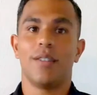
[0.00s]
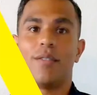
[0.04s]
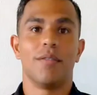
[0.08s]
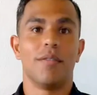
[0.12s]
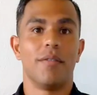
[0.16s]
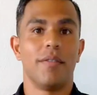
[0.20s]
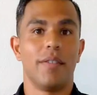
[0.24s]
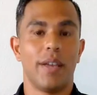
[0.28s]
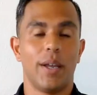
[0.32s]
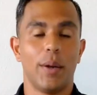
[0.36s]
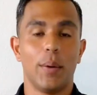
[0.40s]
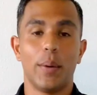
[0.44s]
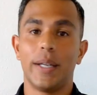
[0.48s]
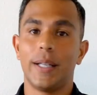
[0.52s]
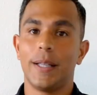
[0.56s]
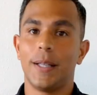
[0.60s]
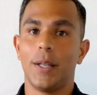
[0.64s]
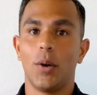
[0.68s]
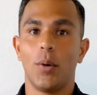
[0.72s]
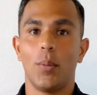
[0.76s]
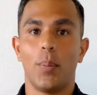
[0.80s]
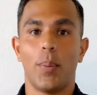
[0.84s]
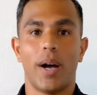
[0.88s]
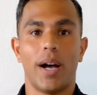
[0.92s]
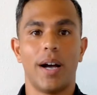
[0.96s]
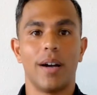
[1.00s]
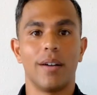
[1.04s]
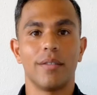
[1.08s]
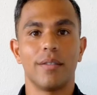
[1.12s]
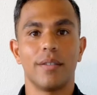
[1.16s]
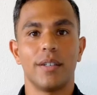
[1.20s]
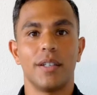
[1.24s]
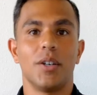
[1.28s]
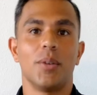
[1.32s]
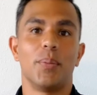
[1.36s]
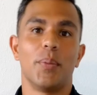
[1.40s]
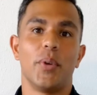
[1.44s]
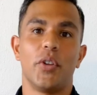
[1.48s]
Very low
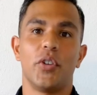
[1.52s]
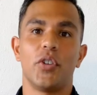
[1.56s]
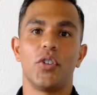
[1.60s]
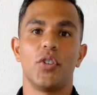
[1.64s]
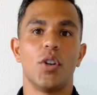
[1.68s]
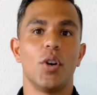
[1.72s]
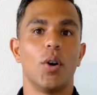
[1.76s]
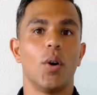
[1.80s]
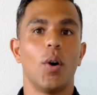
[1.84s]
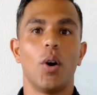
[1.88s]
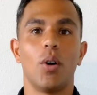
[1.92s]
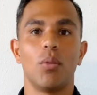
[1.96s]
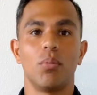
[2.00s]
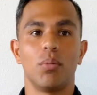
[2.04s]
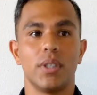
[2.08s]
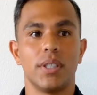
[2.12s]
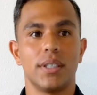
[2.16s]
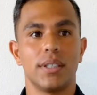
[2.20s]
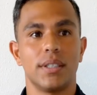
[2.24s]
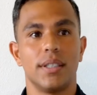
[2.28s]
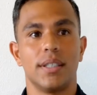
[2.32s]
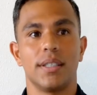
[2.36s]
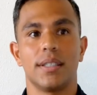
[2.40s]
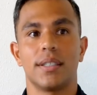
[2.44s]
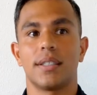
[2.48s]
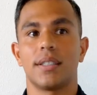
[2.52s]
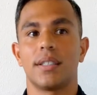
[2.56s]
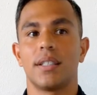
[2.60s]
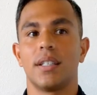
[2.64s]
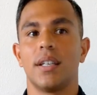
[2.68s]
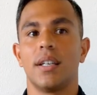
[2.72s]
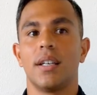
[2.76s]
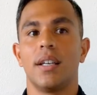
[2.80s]
poverty, almost no homelessness.